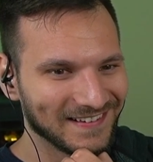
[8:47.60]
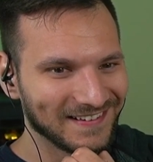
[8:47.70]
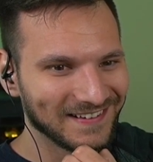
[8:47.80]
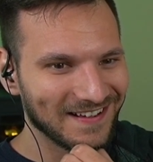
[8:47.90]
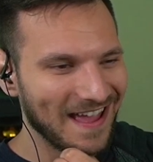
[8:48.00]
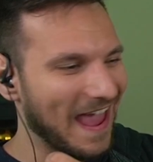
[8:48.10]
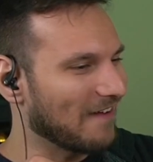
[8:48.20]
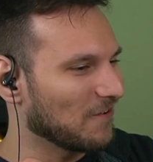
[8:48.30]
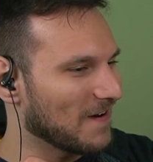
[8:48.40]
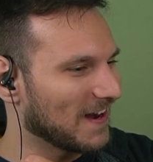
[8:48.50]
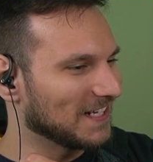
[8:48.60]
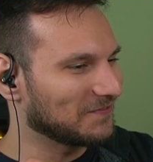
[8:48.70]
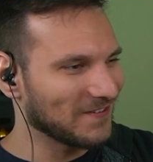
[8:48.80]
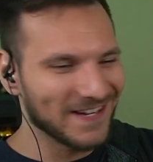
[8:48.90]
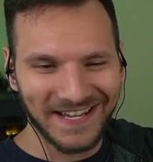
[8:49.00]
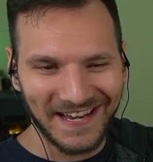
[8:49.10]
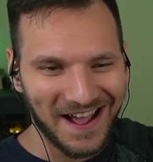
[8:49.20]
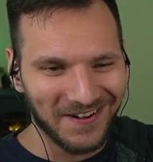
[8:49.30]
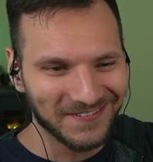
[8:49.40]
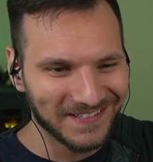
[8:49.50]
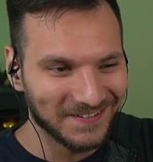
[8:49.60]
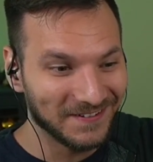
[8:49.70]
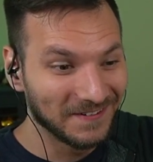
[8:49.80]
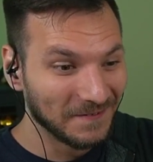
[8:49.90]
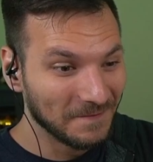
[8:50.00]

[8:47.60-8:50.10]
out. Everybody's freaking out, dude.